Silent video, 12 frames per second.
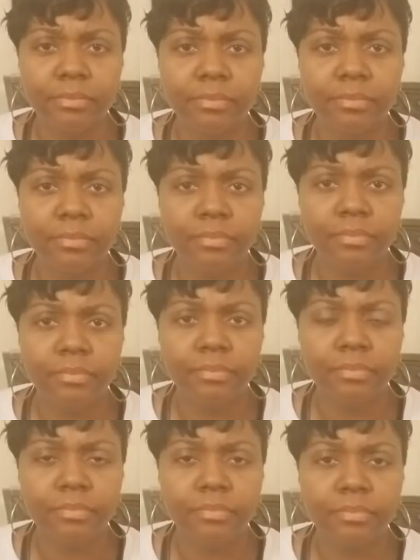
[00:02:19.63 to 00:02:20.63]

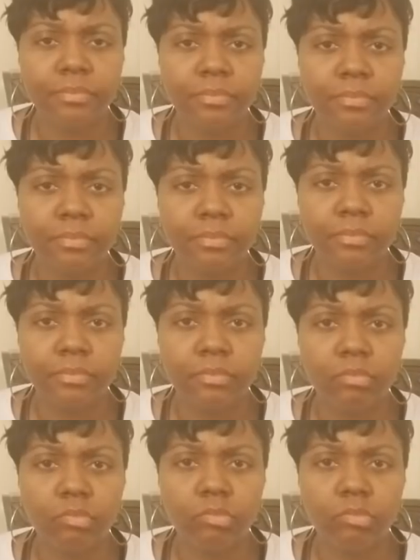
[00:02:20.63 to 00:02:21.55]
(silence)